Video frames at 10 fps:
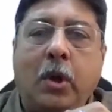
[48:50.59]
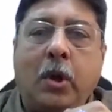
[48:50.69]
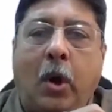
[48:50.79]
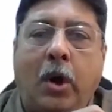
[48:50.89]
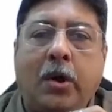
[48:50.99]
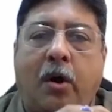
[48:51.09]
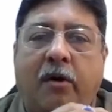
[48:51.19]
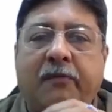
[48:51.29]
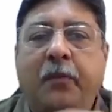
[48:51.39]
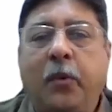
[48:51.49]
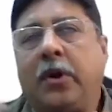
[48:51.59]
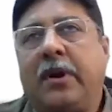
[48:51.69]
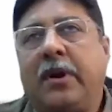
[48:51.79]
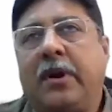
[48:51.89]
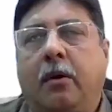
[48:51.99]
or offboard
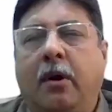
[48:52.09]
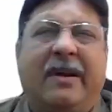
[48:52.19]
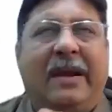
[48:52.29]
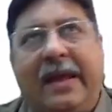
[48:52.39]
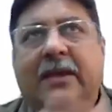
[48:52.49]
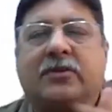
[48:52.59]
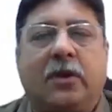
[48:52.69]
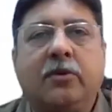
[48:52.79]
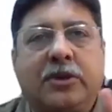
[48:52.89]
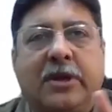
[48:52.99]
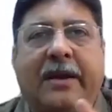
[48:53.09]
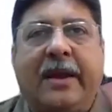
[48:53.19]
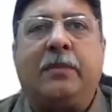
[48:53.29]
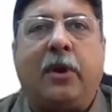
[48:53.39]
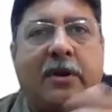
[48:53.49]
or retire a solution at
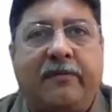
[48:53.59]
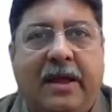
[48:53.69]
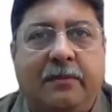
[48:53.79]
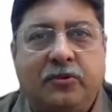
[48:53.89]
any point of time.